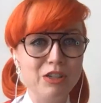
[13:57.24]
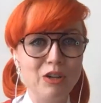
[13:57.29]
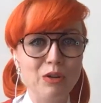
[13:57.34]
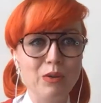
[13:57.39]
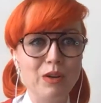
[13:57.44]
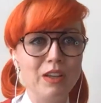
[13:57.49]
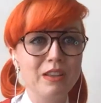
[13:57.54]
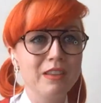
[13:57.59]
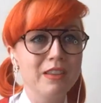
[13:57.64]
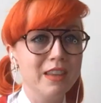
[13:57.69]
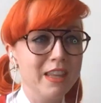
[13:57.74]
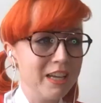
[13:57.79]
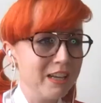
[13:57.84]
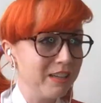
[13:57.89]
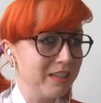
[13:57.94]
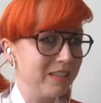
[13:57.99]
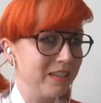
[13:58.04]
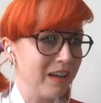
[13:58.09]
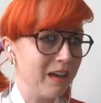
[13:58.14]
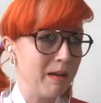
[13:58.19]
So in
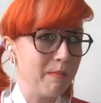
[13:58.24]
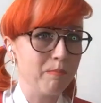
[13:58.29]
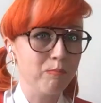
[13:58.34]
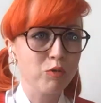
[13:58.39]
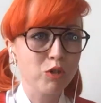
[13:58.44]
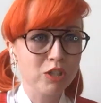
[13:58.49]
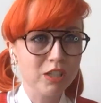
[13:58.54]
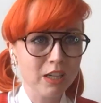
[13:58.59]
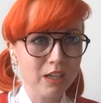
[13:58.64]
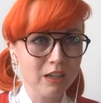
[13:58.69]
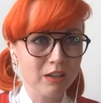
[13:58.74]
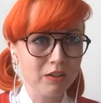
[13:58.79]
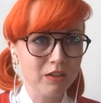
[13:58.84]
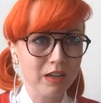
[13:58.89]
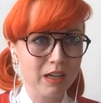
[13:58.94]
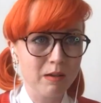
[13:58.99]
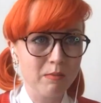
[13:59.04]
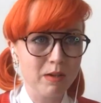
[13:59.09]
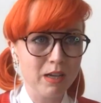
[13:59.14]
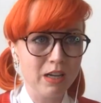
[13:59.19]
this um,
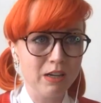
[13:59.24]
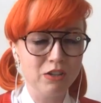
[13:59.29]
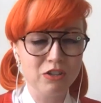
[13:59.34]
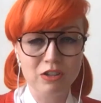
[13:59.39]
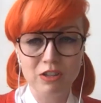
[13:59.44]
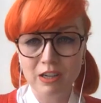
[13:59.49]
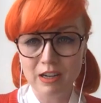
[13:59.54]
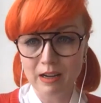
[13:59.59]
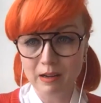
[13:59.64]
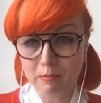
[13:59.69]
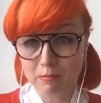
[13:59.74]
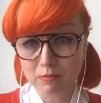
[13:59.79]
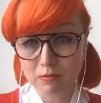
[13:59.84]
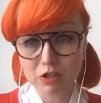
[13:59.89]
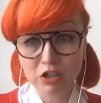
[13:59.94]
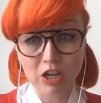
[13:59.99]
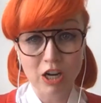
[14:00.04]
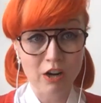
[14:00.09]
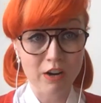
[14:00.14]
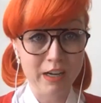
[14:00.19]
particular image that
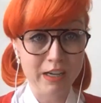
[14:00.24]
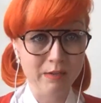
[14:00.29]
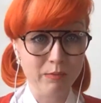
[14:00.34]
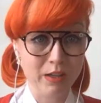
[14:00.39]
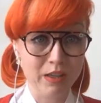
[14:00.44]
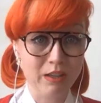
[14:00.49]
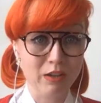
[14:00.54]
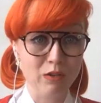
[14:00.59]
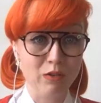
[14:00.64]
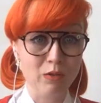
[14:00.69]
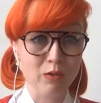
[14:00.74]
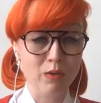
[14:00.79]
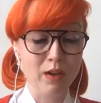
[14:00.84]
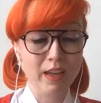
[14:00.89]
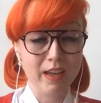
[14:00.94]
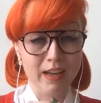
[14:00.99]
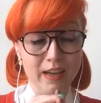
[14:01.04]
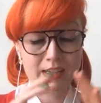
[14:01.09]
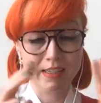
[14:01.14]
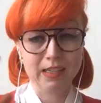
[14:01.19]
I'm sharing with you,
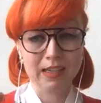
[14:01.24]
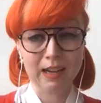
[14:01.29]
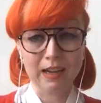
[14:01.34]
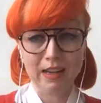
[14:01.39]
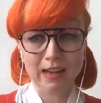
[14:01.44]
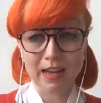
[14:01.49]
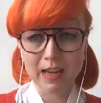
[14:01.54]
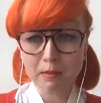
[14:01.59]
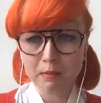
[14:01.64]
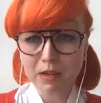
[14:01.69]
it's an